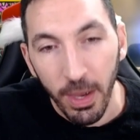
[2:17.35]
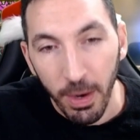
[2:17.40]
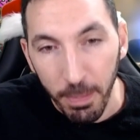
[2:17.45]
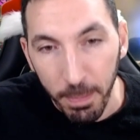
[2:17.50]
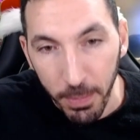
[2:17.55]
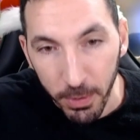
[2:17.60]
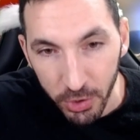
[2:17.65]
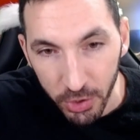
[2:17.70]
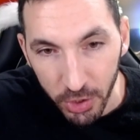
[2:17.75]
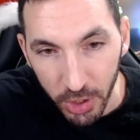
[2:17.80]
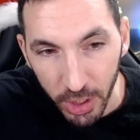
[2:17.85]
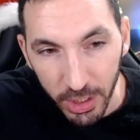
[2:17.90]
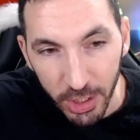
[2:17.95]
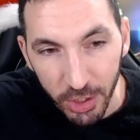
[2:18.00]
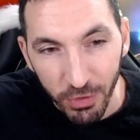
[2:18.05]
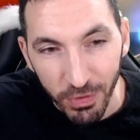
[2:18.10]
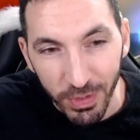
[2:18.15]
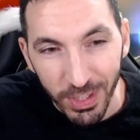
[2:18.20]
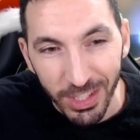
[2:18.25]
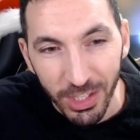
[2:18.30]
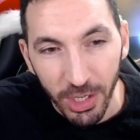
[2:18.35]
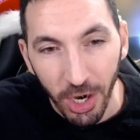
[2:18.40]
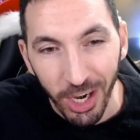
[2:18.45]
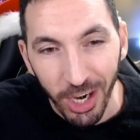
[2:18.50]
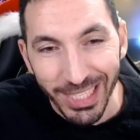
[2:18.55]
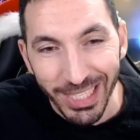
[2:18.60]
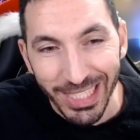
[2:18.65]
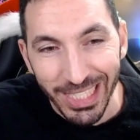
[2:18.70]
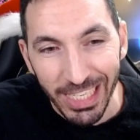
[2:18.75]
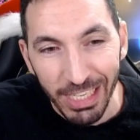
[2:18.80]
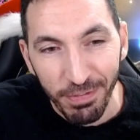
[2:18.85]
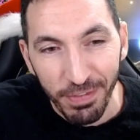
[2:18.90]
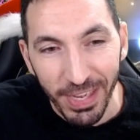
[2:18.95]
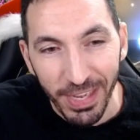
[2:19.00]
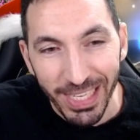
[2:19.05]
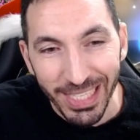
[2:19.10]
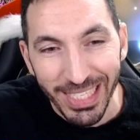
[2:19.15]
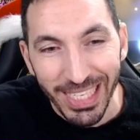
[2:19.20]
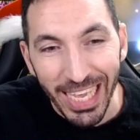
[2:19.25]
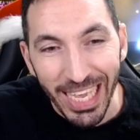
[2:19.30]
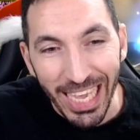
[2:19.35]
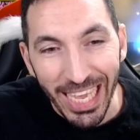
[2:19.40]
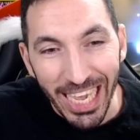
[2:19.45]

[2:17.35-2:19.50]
a percentage of the target's defense.